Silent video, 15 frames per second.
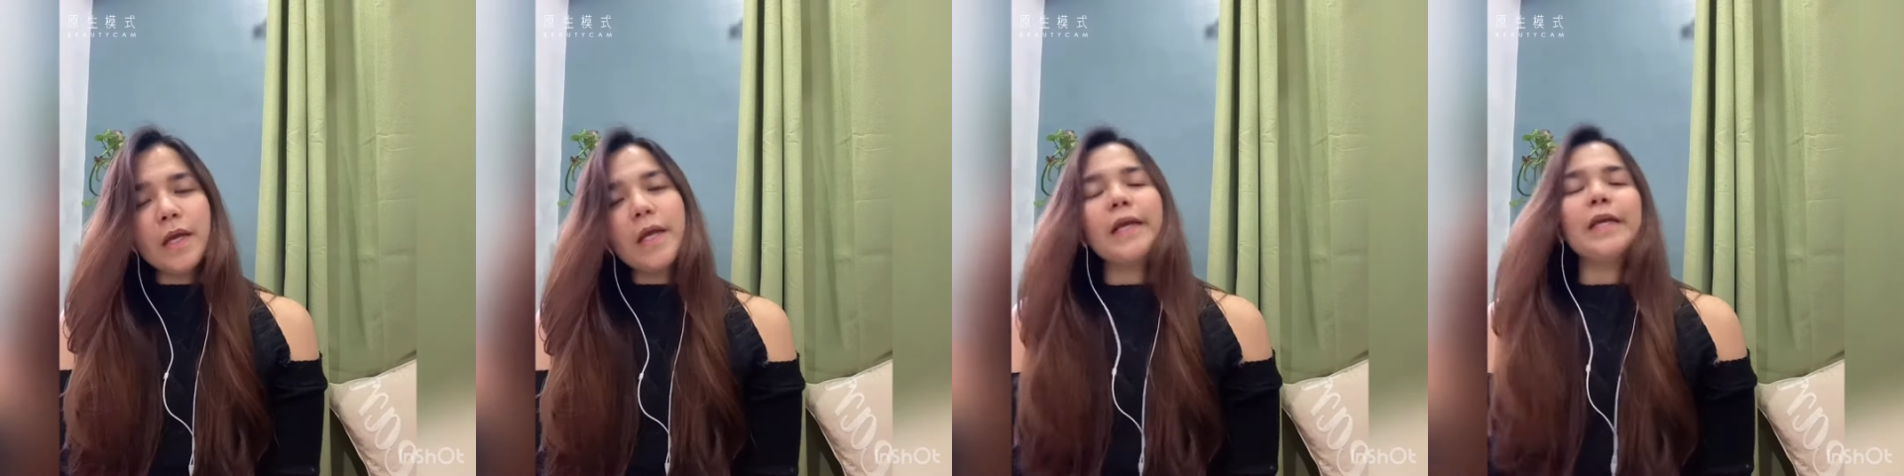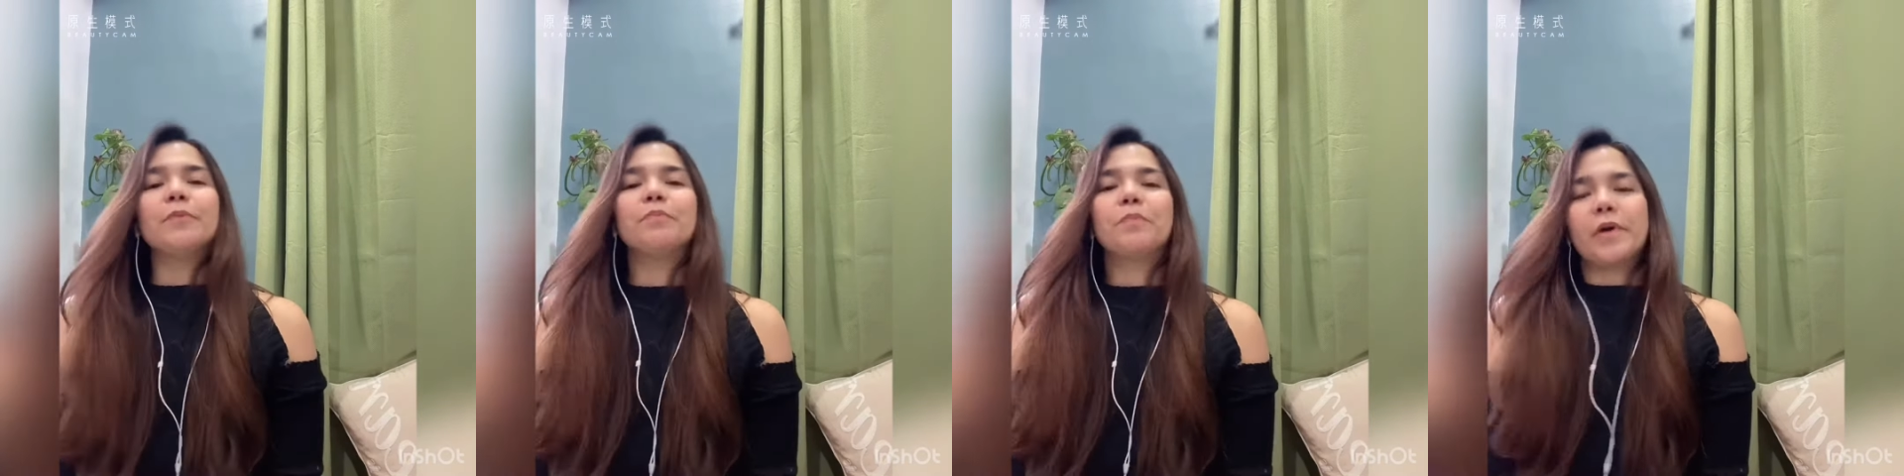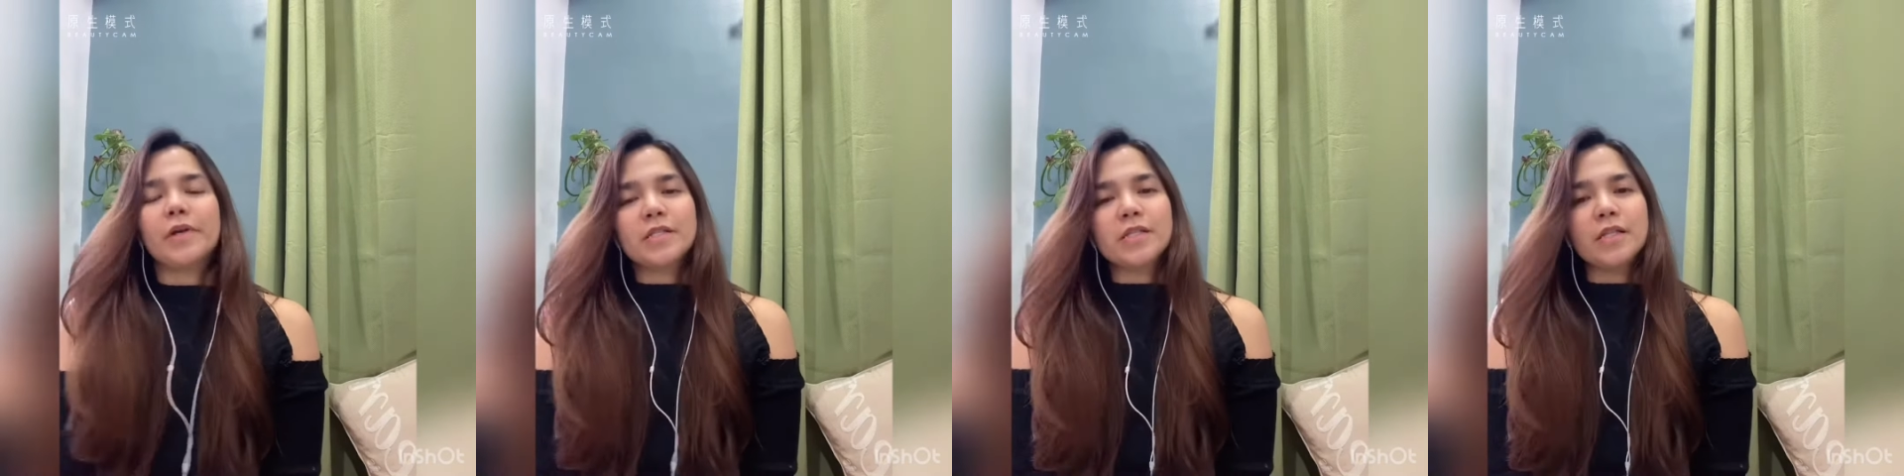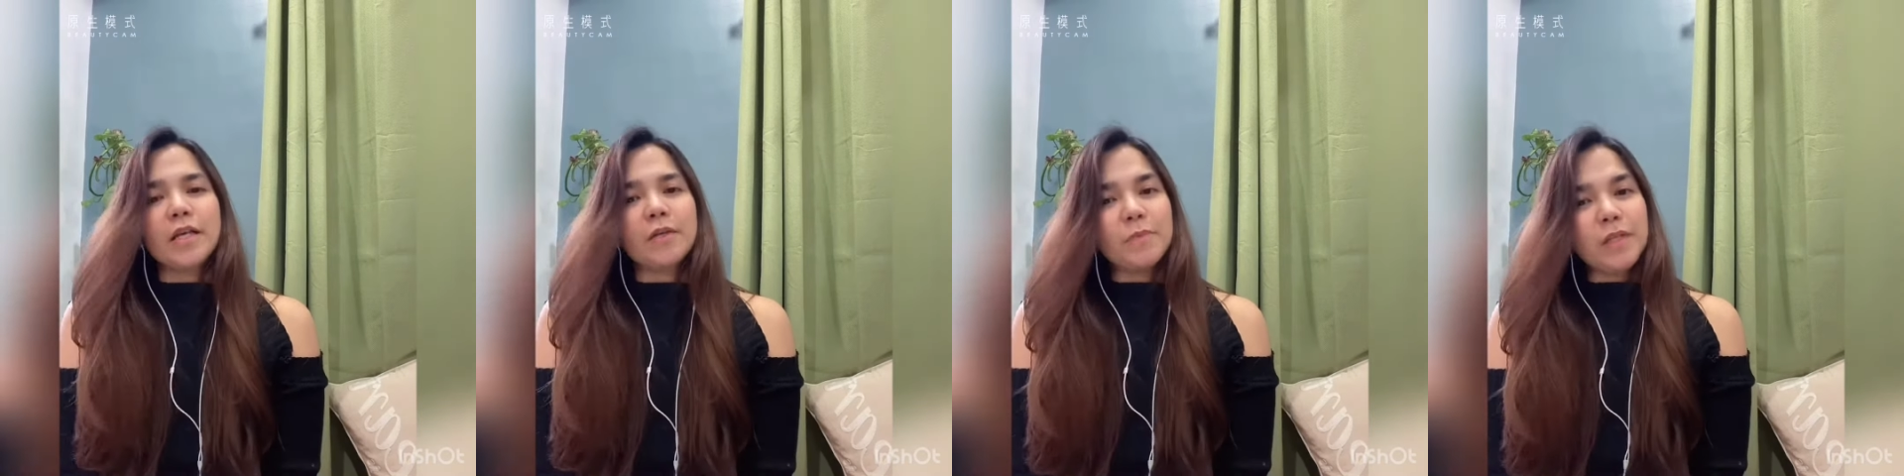in parts
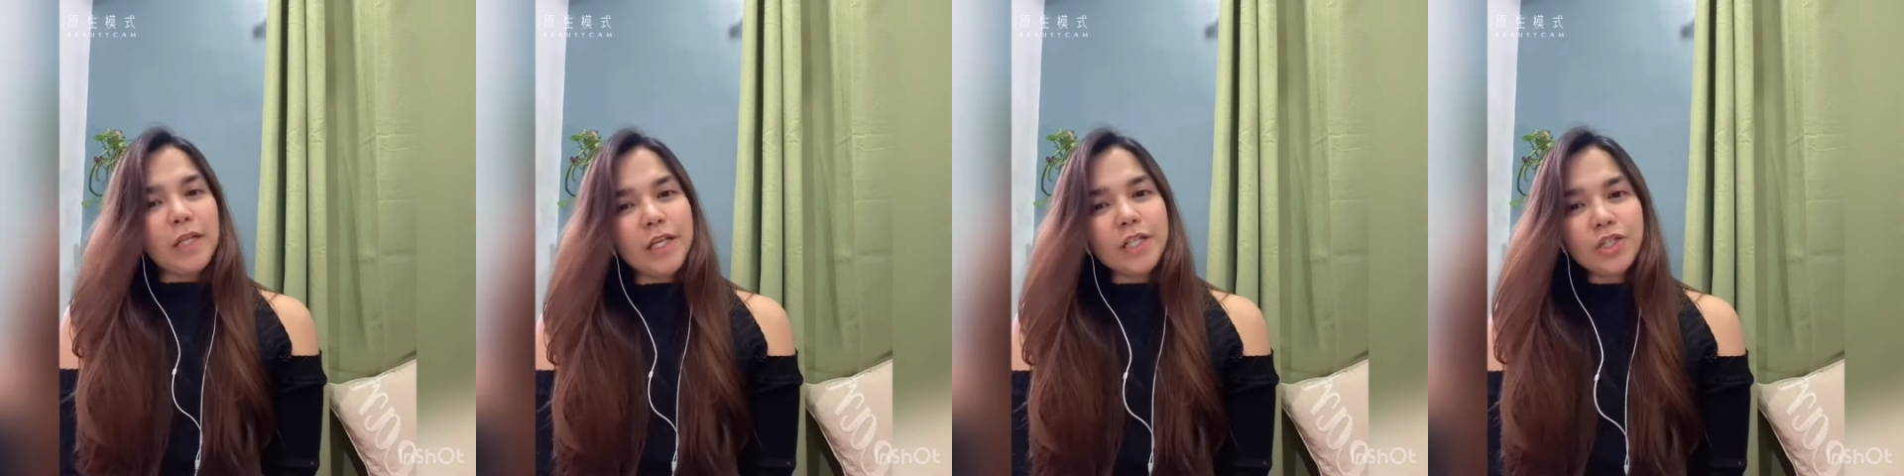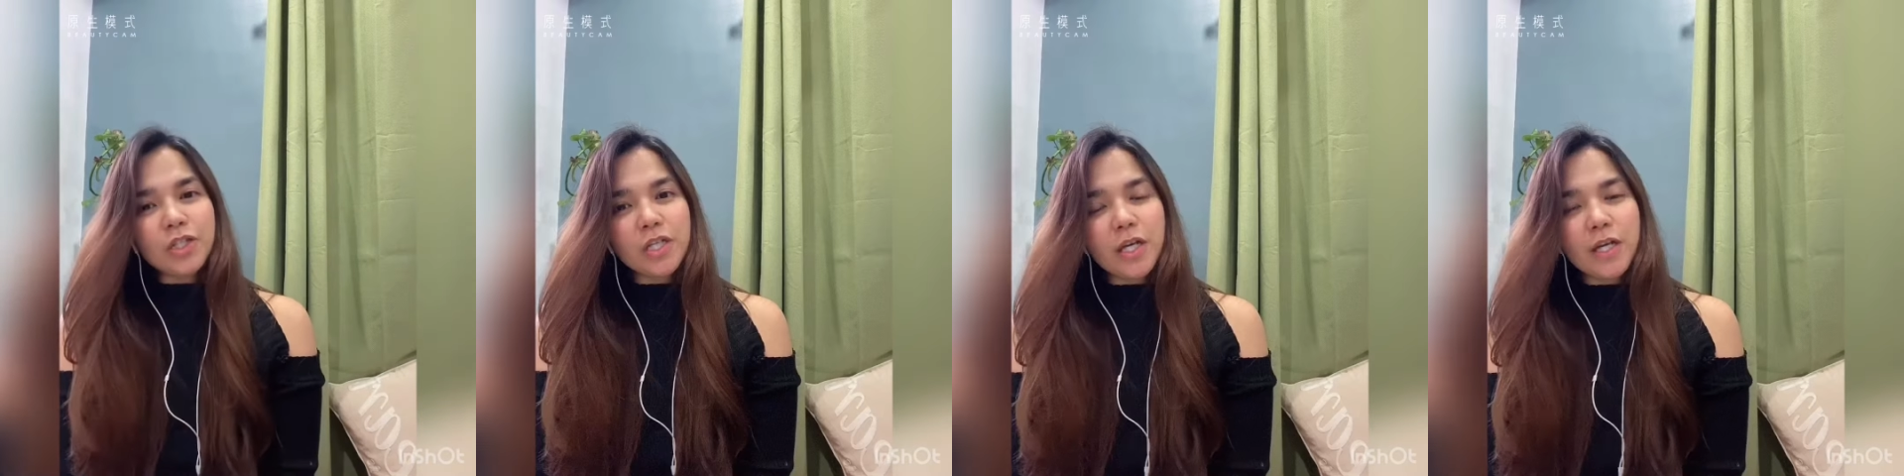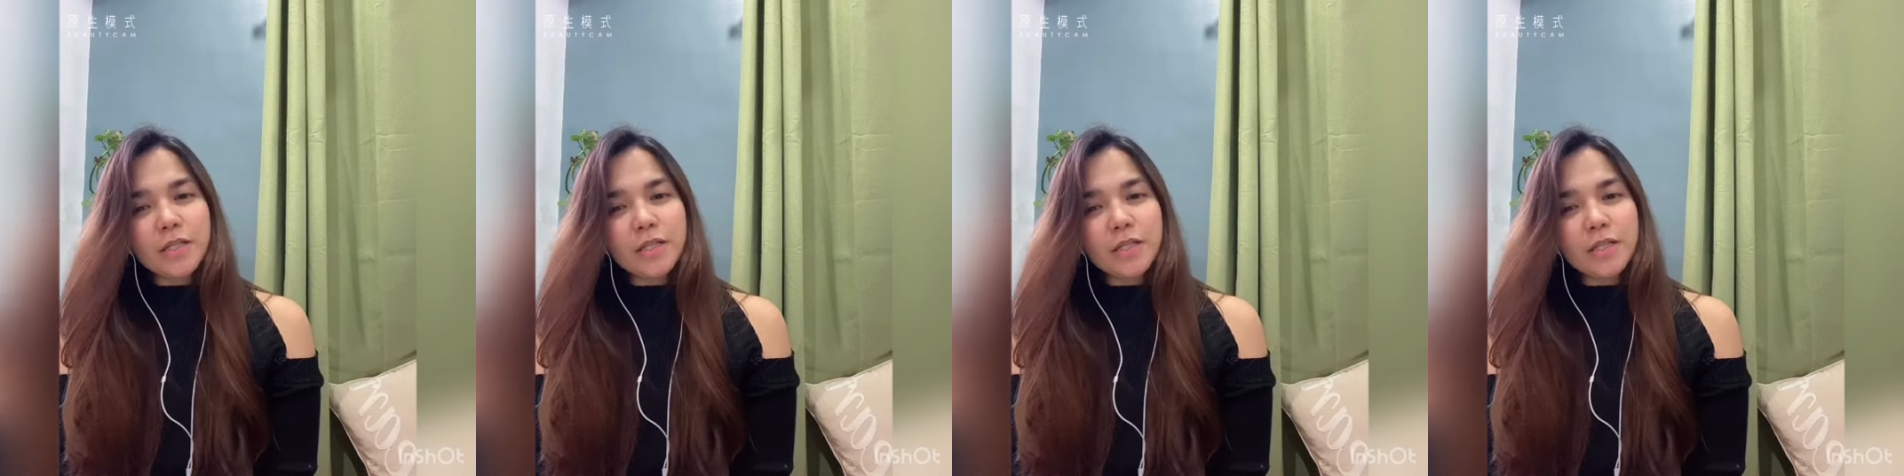like Malaysia,